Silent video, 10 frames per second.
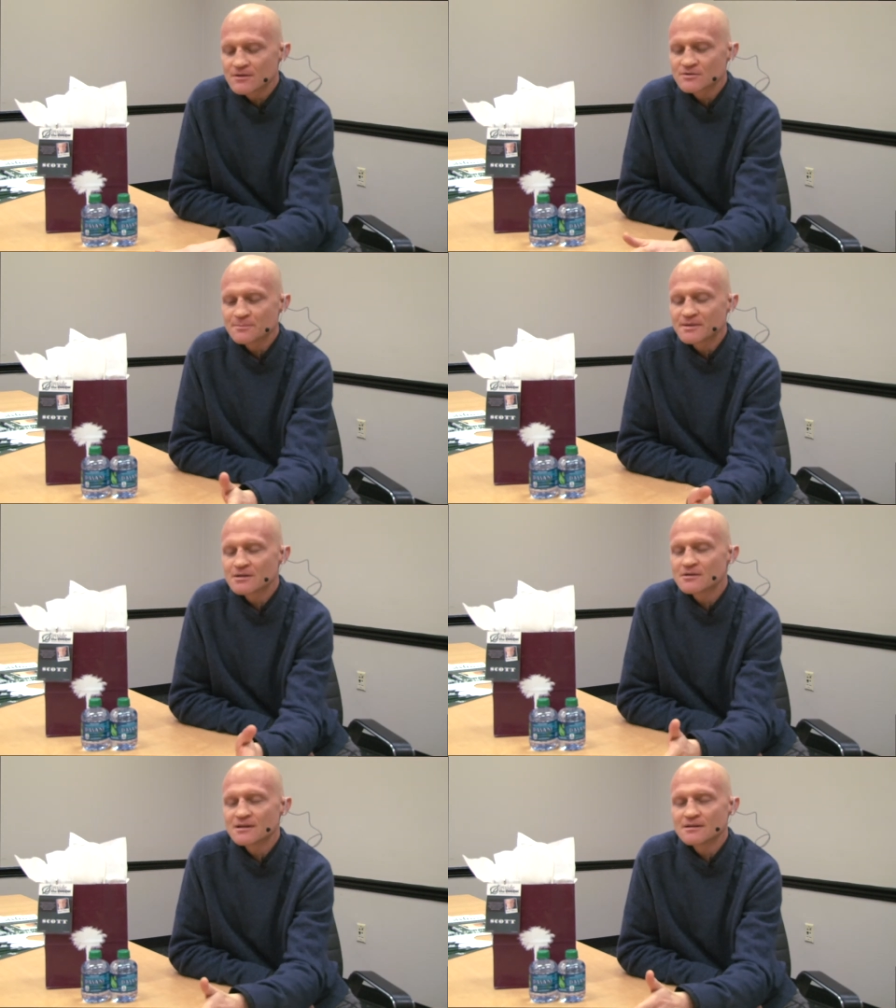There was a
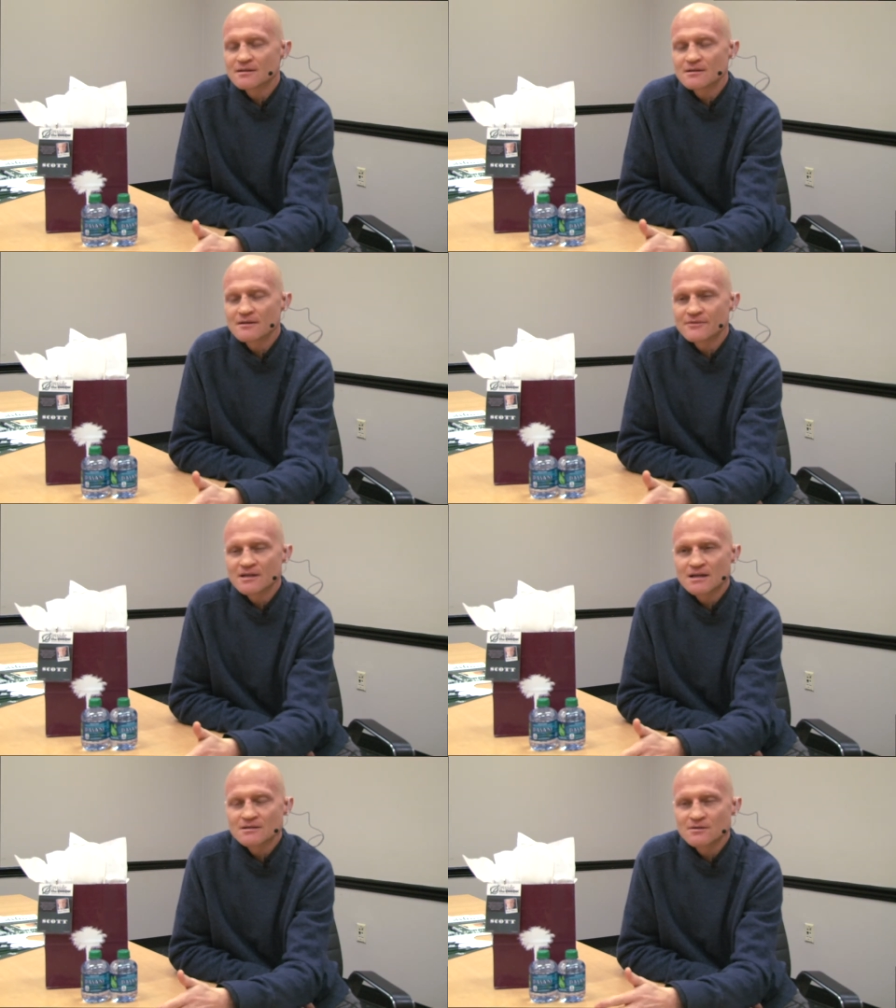period of
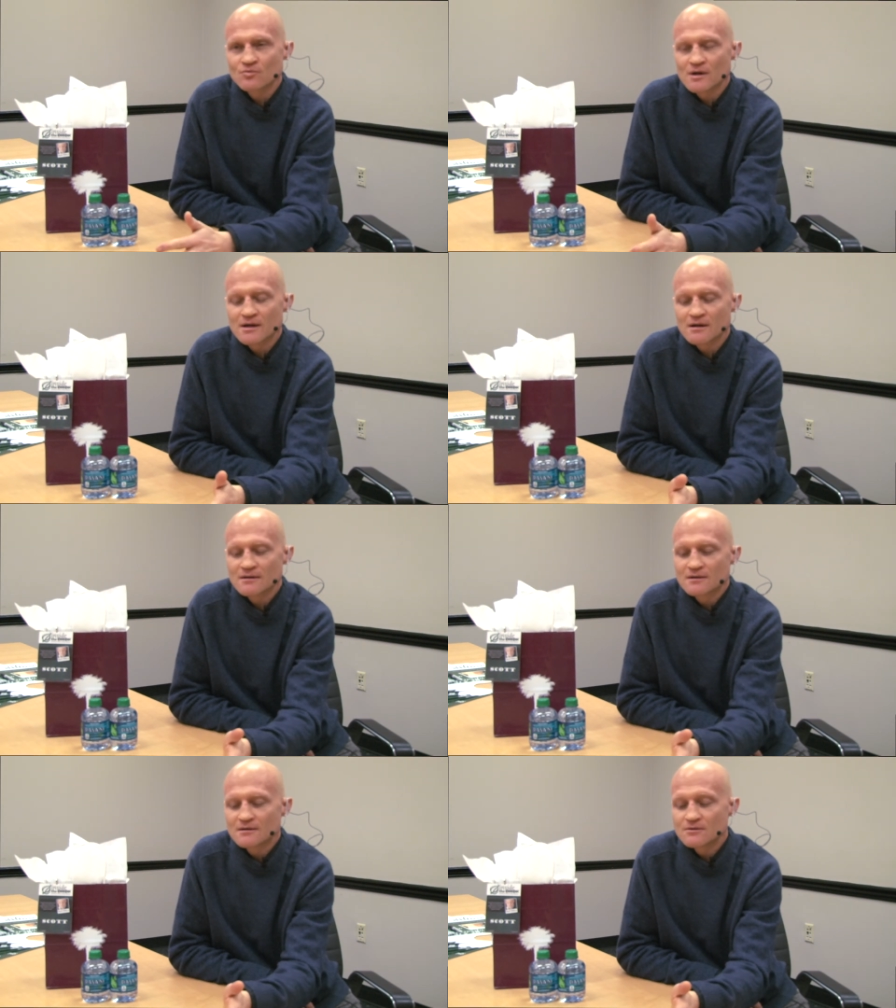the onion
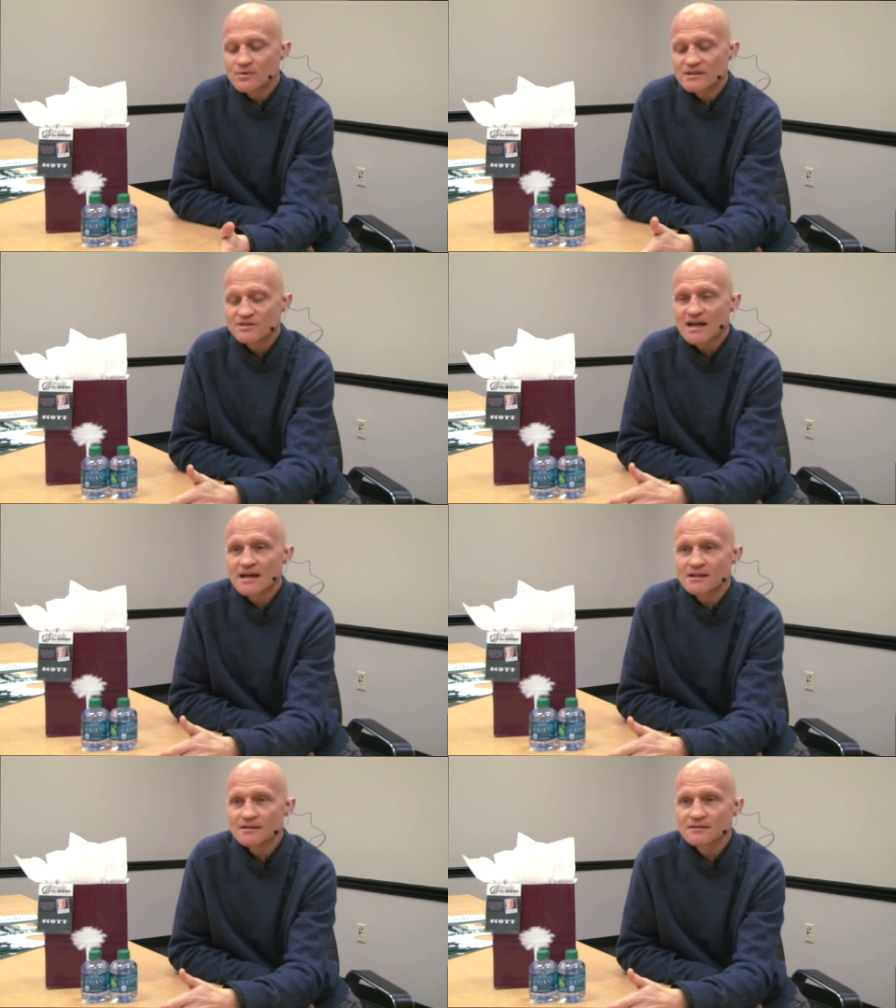where we
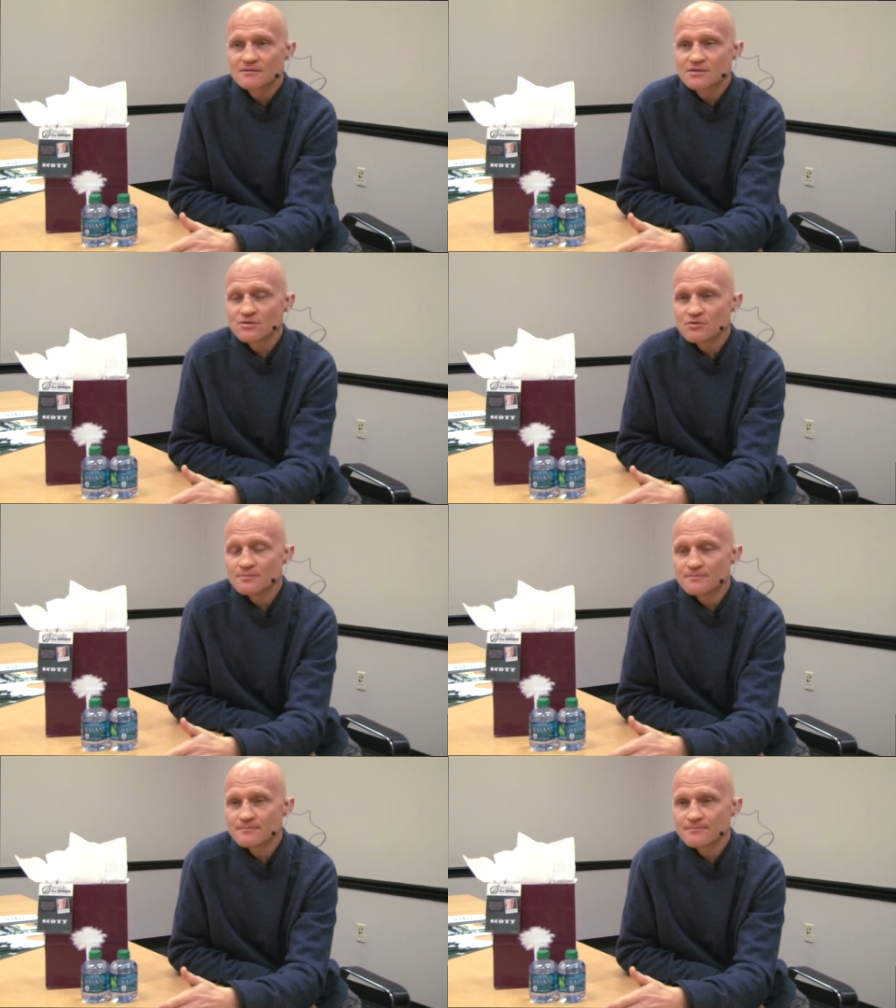decided to